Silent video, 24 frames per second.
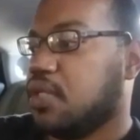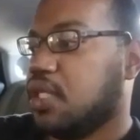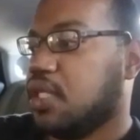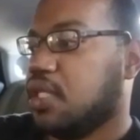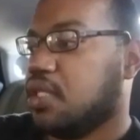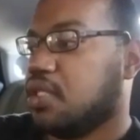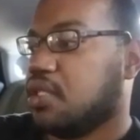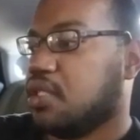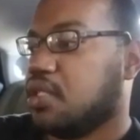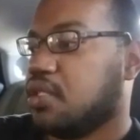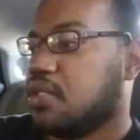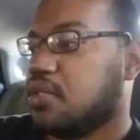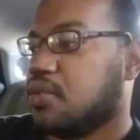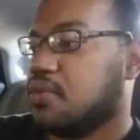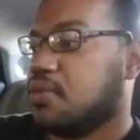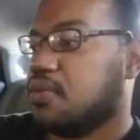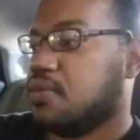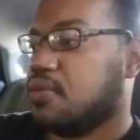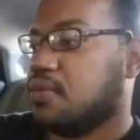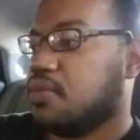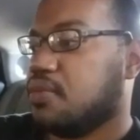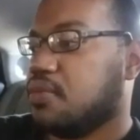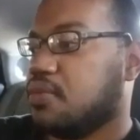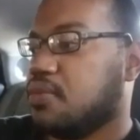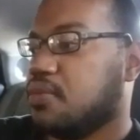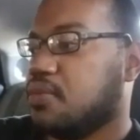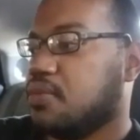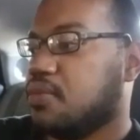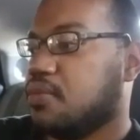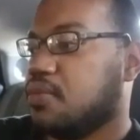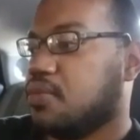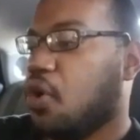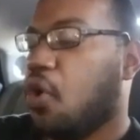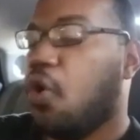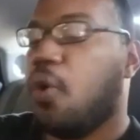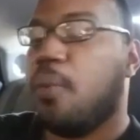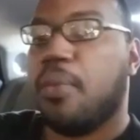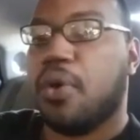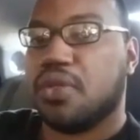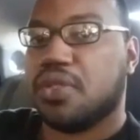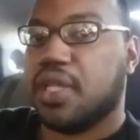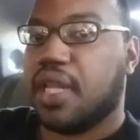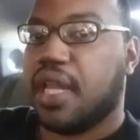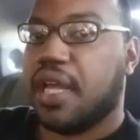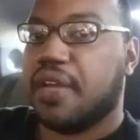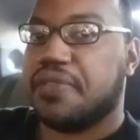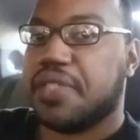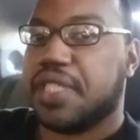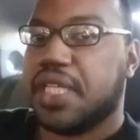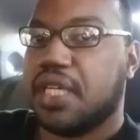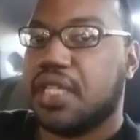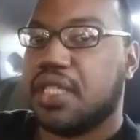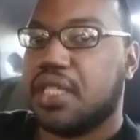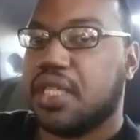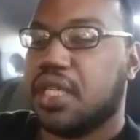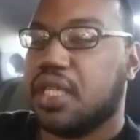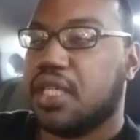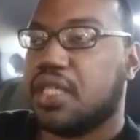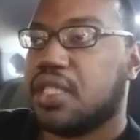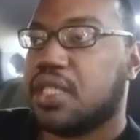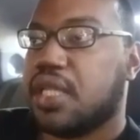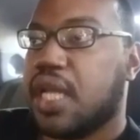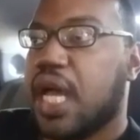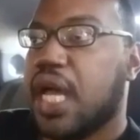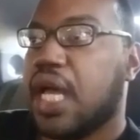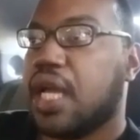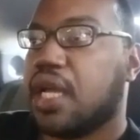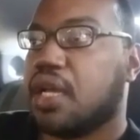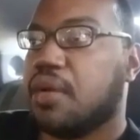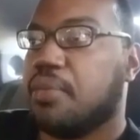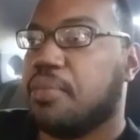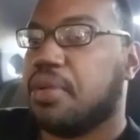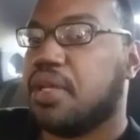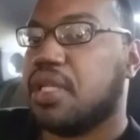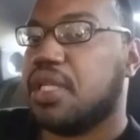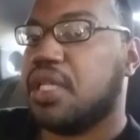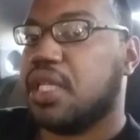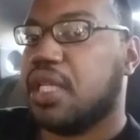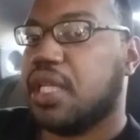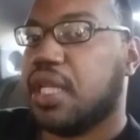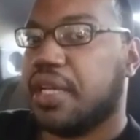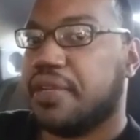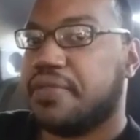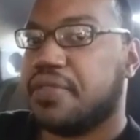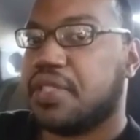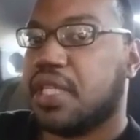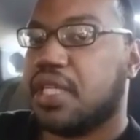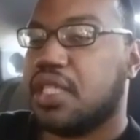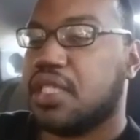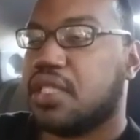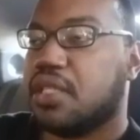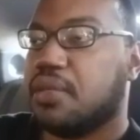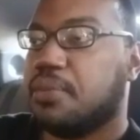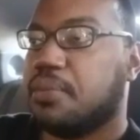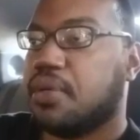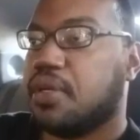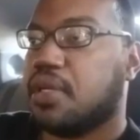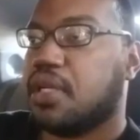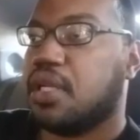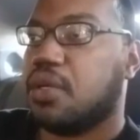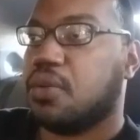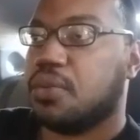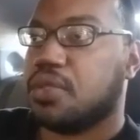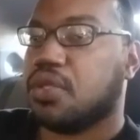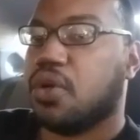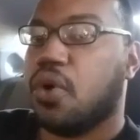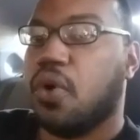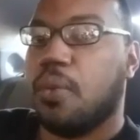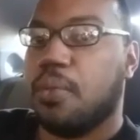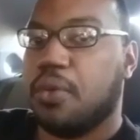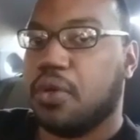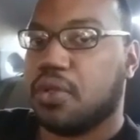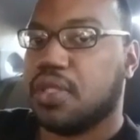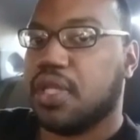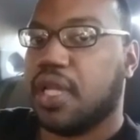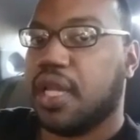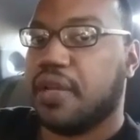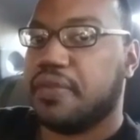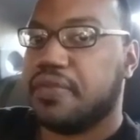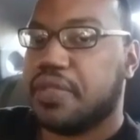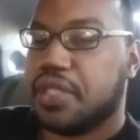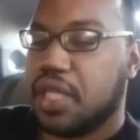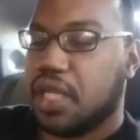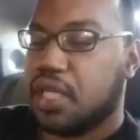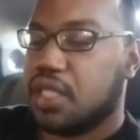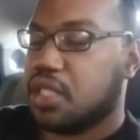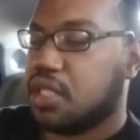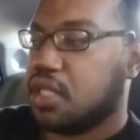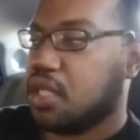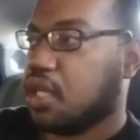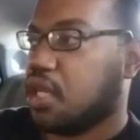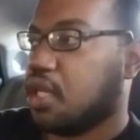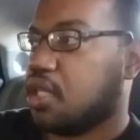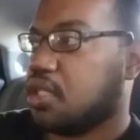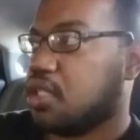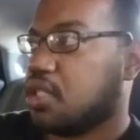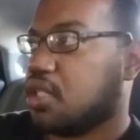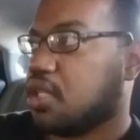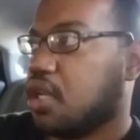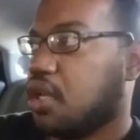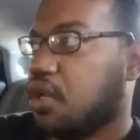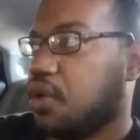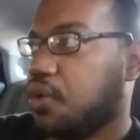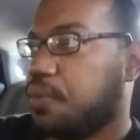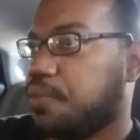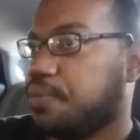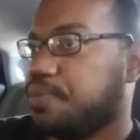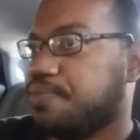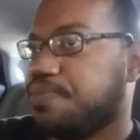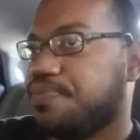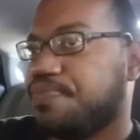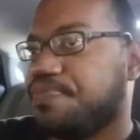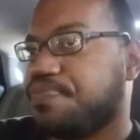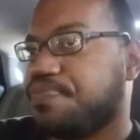it's almost life-changing. It's not completely life-changing, but it was almost life-changing. And so